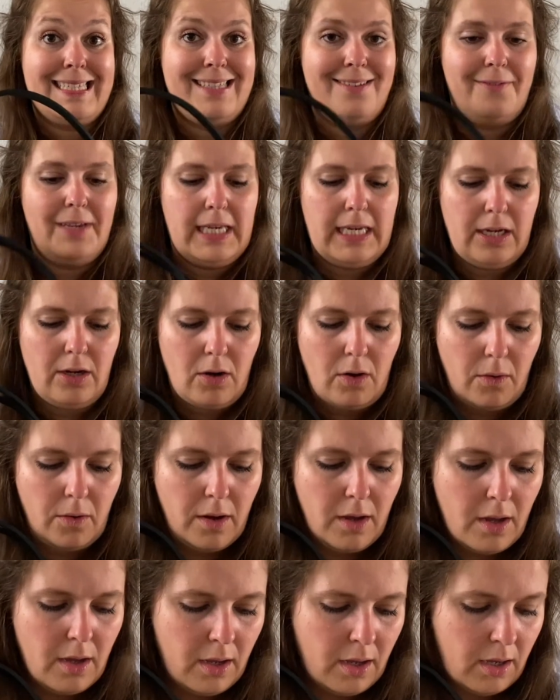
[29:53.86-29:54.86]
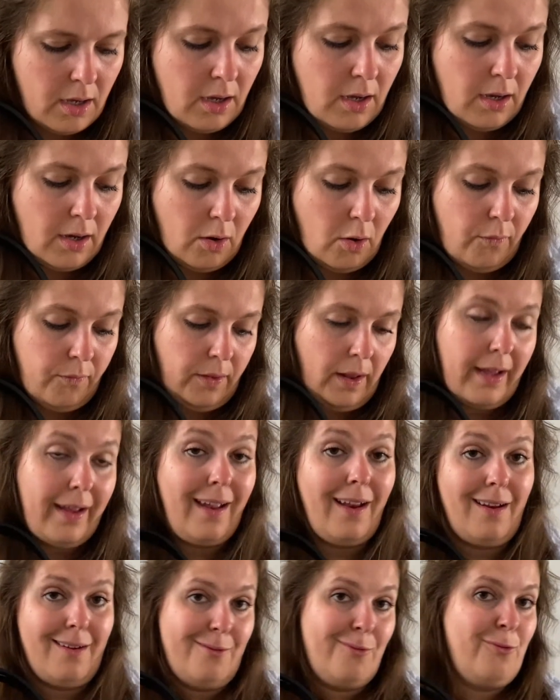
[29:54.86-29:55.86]
video of like
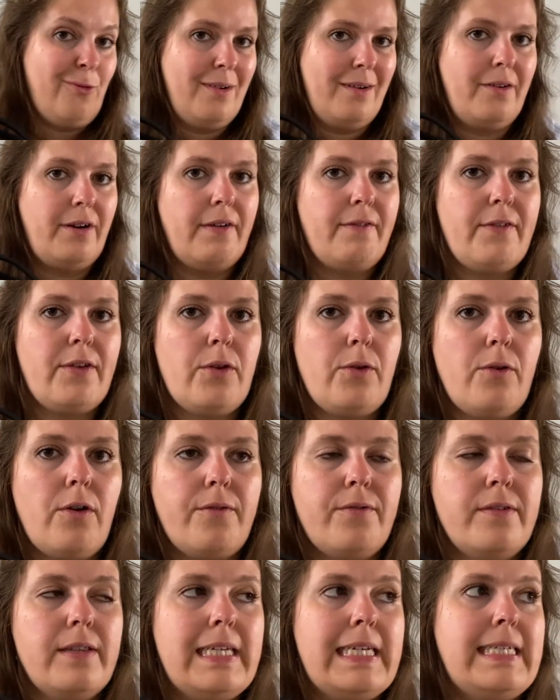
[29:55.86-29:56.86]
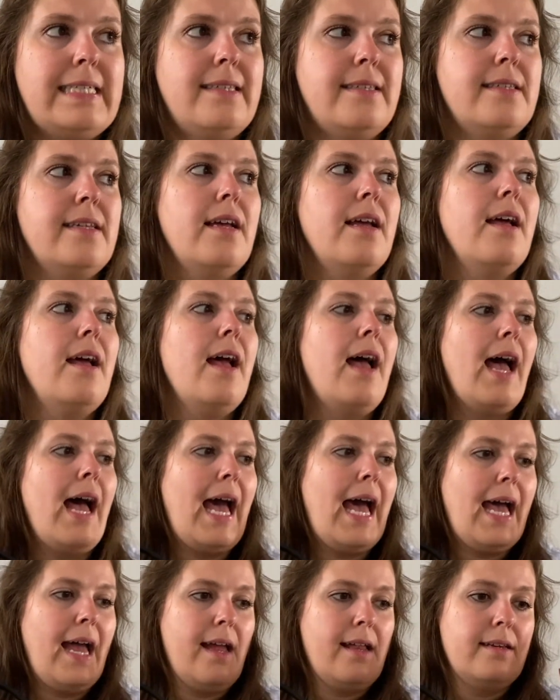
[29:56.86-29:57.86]
a review of this.
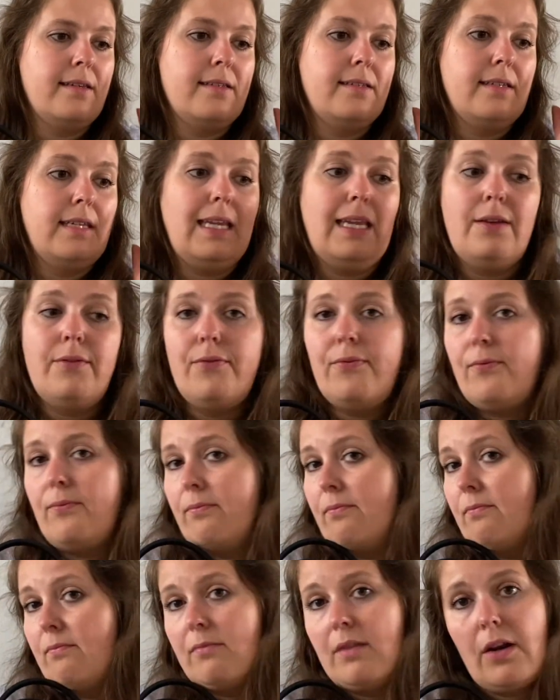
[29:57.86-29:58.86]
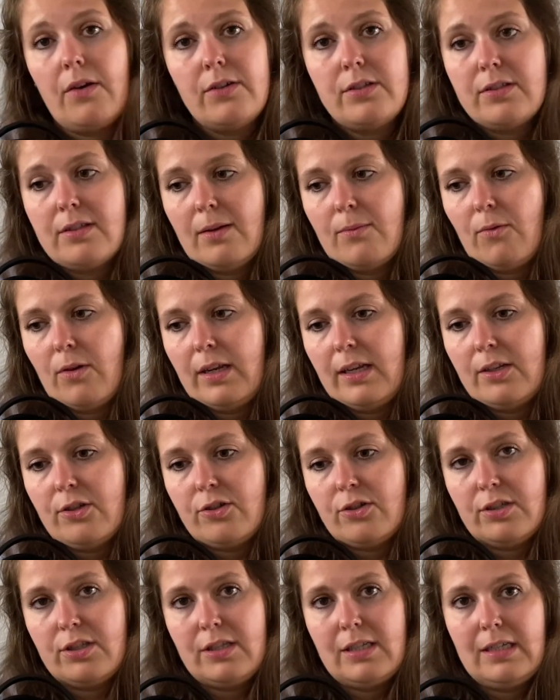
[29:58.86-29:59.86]
And if there is someone
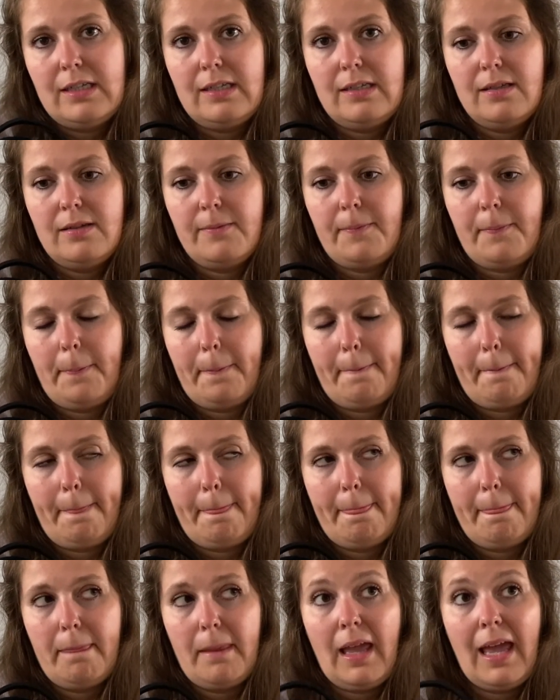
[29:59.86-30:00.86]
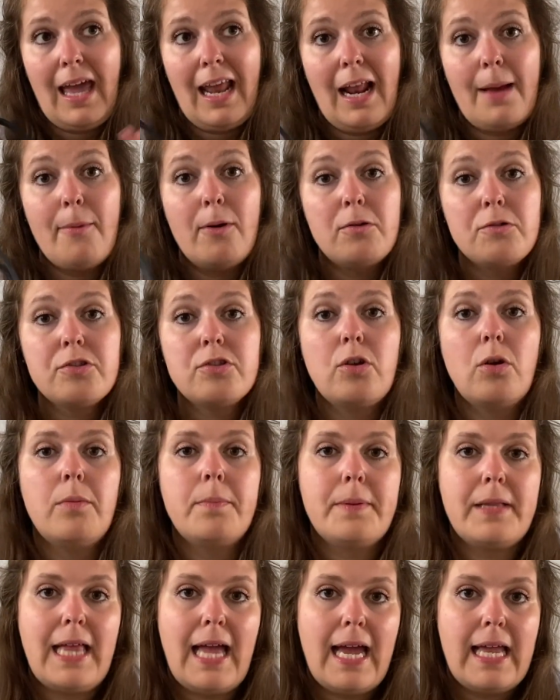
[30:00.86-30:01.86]
interested. And I'm also
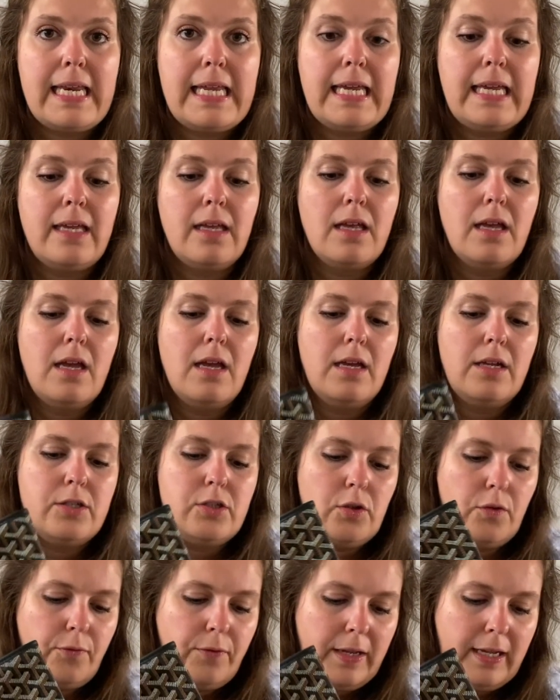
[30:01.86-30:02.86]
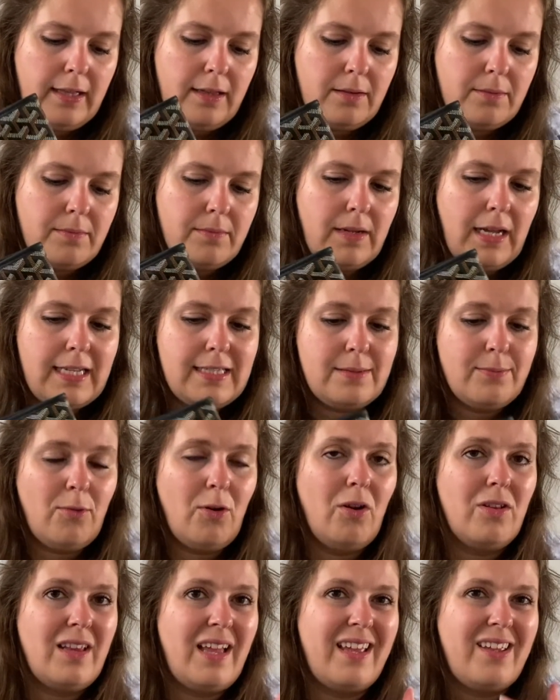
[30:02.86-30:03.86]
planning to film a
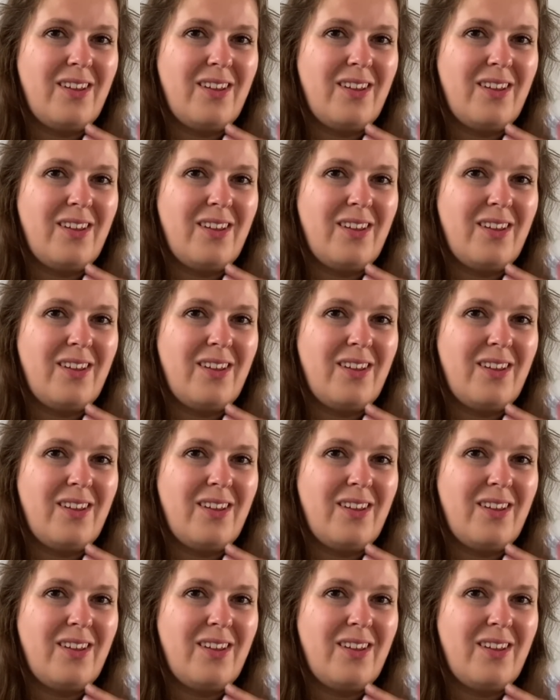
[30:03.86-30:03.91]
small like